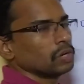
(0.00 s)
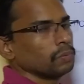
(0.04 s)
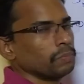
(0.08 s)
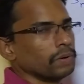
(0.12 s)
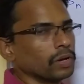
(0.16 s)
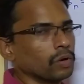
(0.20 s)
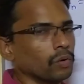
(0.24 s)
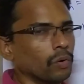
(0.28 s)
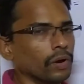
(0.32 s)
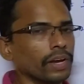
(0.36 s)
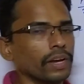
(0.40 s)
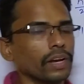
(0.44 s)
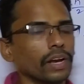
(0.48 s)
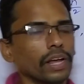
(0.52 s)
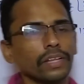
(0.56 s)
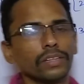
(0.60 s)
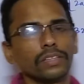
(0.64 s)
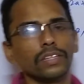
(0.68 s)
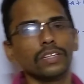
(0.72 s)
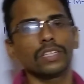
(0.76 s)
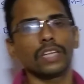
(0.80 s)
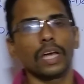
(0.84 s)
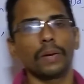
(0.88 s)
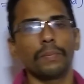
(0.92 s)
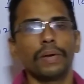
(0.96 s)
will be going
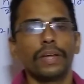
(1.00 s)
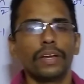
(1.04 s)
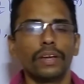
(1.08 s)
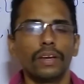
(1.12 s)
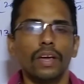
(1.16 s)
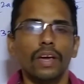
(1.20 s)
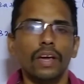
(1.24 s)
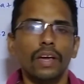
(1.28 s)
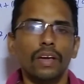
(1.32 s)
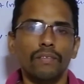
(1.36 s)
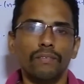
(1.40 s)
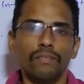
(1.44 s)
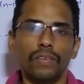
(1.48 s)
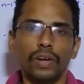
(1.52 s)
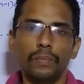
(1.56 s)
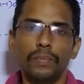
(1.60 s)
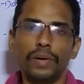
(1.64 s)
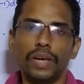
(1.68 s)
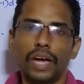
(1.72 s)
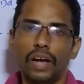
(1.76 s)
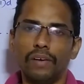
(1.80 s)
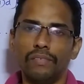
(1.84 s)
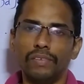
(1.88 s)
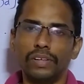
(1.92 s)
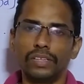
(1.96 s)
like this. We'll
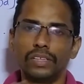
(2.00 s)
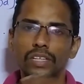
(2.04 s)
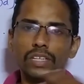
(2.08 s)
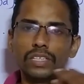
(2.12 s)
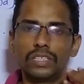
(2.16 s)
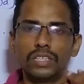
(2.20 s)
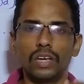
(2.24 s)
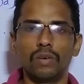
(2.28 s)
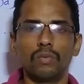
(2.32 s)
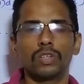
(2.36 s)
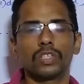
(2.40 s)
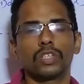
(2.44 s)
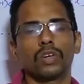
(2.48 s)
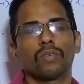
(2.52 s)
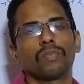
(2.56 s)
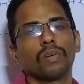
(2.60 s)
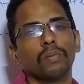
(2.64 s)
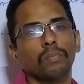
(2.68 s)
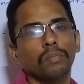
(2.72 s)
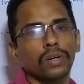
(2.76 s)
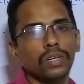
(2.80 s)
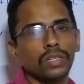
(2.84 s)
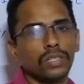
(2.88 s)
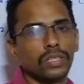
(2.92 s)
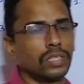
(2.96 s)
be having this sequence of
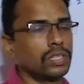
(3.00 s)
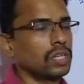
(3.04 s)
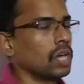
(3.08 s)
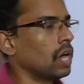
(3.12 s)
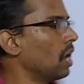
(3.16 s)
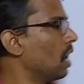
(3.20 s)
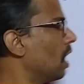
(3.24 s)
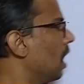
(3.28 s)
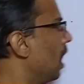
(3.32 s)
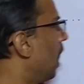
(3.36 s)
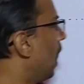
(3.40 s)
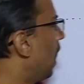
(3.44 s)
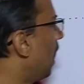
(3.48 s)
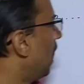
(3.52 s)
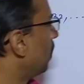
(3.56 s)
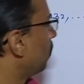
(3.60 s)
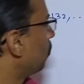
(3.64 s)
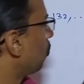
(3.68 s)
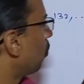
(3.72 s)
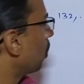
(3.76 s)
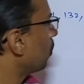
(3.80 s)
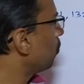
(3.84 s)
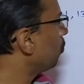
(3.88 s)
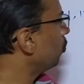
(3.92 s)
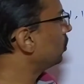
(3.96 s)
numbers.
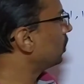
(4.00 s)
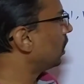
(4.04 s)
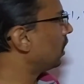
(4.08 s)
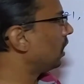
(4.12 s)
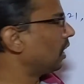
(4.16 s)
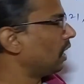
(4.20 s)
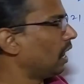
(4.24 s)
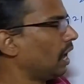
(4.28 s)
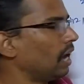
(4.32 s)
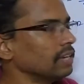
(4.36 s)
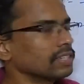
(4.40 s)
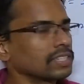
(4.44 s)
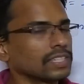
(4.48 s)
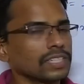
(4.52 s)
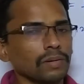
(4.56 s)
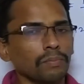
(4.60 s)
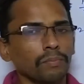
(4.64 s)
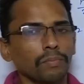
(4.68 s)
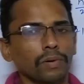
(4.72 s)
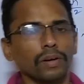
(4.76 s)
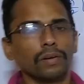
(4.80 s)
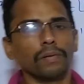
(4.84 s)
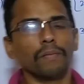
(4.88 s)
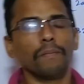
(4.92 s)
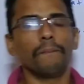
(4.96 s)
And what about the last
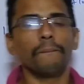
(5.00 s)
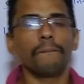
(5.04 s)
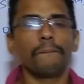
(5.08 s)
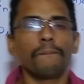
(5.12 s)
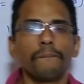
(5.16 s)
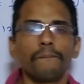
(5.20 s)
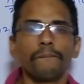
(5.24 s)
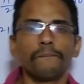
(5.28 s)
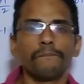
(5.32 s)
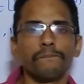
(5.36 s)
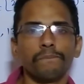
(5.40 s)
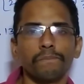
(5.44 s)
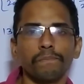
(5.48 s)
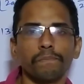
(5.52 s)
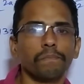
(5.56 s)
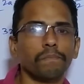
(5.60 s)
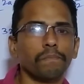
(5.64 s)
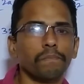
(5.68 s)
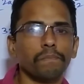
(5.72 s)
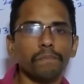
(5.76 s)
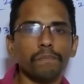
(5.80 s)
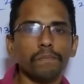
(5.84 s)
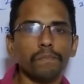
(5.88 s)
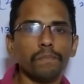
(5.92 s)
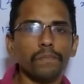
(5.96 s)
number?
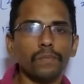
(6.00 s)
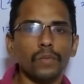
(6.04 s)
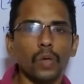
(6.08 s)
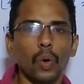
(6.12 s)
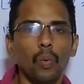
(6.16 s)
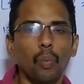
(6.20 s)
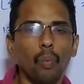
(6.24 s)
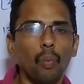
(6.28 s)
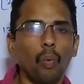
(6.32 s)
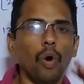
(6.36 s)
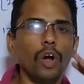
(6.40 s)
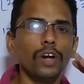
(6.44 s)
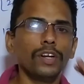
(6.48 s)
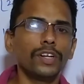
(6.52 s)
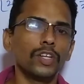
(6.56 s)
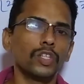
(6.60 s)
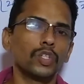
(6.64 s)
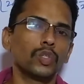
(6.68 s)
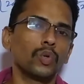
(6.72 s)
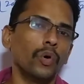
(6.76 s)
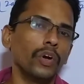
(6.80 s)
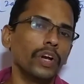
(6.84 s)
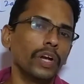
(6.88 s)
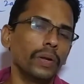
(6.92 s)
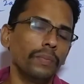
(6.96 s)
What
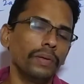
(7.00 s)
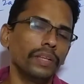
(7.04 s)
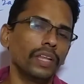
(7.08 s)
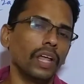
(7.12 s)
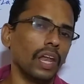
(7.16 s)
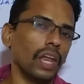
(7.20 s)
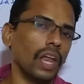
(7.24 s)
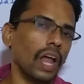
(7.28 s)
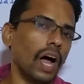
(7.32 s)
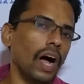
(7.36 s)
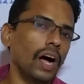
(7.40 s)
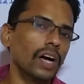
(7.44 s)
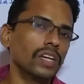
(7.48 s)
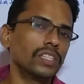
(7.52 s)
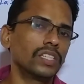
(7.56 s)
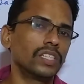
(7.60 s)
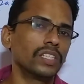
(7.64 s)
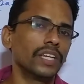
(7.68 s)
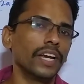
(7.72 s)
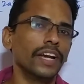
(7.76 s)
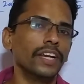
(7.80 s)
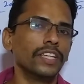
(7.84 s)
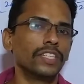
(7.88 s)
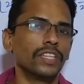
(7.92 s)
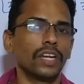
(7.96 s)
is going to be the
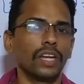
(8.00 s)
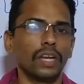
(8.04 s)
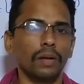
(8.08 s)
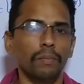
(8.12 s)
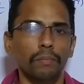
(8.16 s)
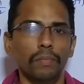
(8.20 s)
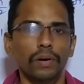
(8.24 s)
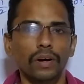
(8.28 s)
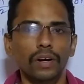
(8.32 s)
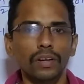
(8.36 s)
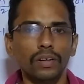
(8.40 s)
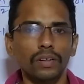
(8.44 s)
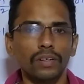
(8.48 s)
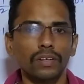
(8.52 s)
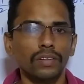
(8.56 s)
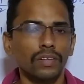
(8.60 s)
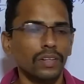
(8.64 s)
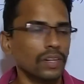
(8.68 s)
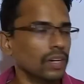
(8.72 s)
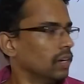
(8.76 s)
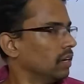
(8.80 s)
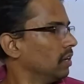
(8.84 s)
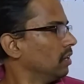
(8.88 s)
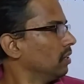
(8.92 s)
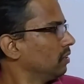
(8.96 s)
last 3-digit number?
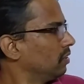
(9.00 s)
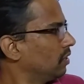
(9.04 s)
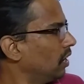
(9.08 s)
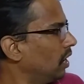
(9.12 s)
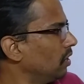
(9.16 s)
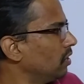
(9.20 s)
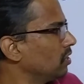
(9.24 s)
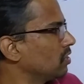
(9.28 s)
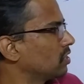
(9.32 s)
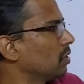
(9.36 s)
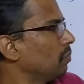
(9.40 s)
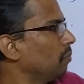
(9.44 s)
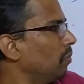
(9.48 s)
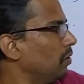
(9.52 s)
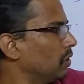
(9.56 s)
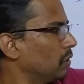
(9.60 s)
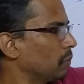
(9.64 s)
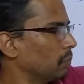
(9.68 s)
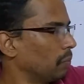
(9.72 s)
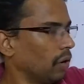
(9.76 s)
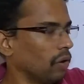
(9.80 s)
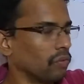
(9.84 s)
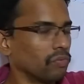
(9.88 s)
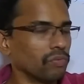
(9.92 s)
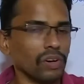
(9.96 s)
That is a
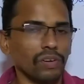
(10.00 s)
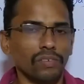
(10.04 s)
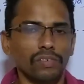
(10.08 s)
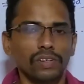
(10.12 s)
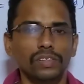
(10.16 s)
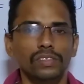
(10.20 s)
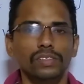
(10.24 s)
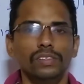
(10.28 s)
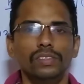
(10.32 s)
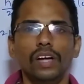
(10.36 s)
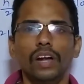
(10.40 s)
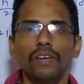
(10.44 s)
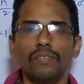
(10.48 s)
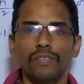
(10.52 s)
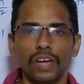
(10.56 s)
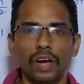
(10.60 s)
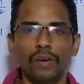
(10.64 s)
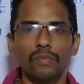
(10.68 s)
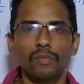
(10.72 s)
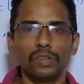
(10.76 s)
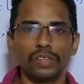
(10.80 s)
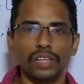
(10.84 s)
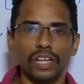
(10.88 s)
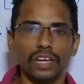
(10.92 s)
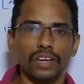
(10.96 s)
multiple of 11. That we
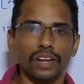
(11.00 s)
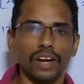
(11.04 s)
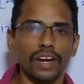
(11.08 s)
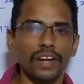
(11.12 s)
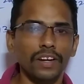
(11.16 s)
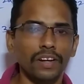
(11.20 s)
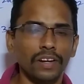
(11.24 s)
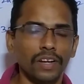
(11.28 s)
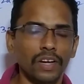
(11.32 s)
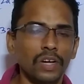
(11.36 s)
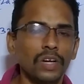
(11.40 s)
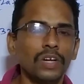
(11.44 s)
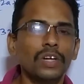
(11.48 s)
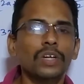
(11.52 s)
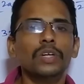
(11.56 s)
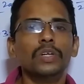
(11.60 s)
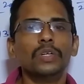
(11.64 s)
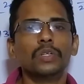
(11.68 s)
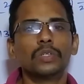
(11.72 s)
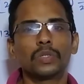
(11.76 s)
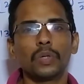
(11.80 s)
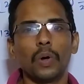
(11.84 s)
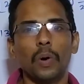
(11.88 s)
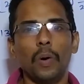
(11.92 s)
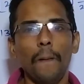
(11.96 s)
have to think, right?
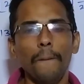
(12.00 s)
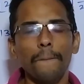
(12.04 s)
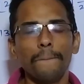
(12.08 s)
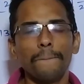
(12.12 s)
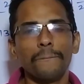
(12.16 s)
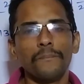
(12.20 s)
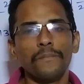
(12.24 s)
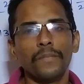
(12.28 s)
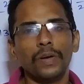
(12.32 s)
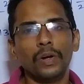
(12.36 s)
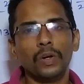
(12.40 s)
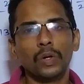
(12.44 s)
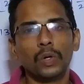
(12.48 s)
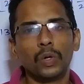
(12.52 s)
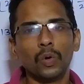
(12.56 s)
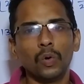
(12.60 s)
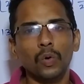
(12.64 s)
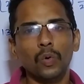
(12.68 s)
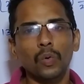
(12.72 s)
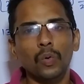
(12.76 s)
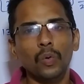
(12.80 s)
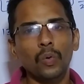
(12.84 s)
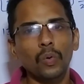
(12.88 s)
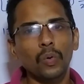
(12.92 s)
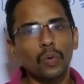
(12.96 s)
So
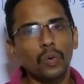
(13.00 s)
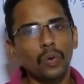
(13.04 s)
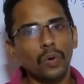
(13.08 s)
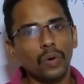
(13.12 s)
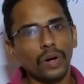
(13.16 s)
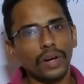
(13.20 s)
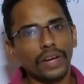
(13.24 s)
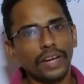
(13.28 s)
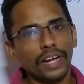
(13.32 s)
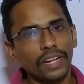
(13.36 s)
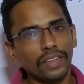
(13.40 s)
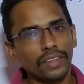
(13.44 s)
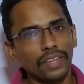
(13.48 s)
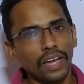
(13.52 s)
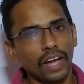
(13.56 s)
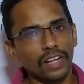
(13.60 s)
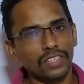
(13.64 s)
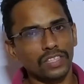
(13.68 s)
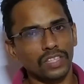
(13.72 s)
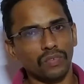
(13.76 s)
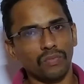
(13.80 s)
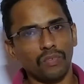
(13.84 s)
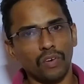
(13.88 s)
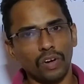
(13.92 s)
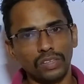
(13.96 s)
to get the
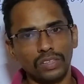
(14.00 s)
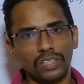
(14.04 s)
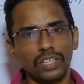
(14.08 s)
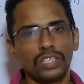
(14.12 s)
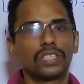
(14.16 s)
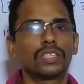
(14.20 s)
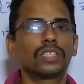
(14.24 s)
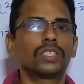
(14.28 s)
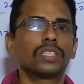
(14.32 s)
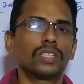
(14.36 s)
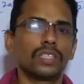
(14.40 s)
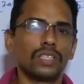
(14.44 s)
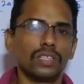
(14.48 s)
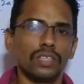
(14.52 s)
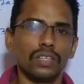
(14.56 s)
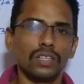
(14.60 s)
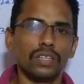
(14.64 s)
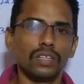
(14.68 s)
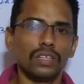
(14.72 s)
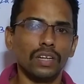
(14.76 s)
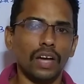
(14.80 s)
answer for this